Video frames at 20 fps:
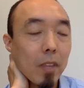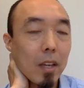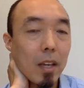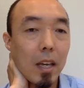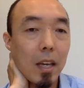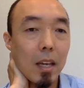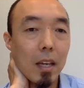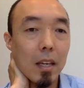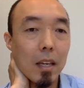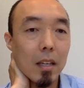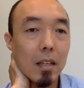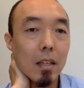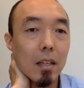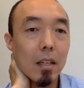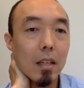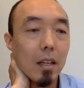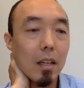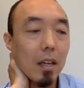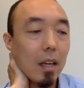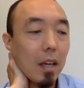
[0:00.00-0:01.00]
and
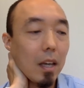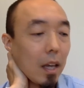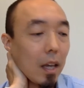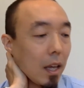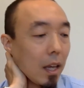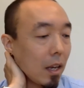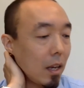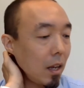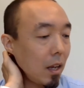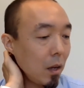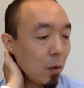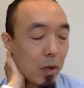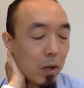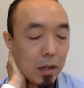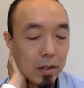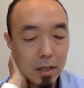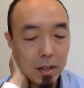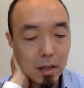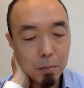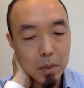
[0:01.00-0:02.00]
I want
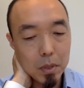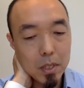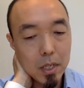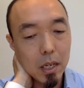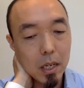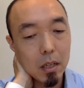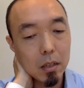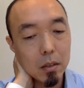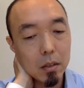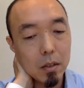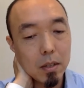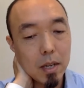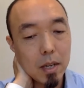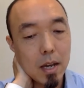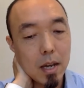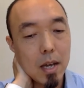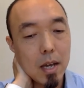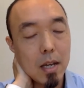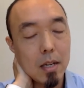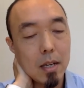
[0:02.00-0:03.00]
to say in particular
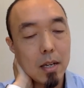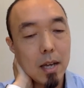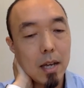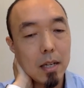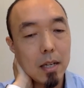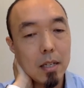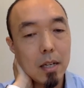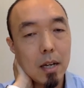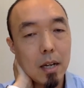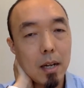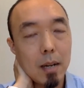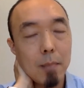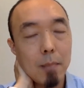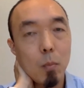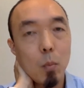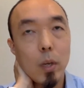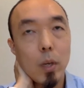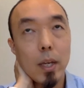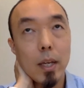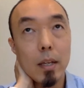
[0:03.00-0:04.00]
that at a time
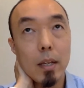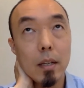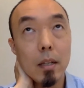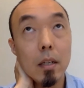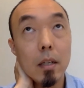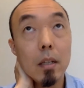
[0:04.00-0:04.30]
when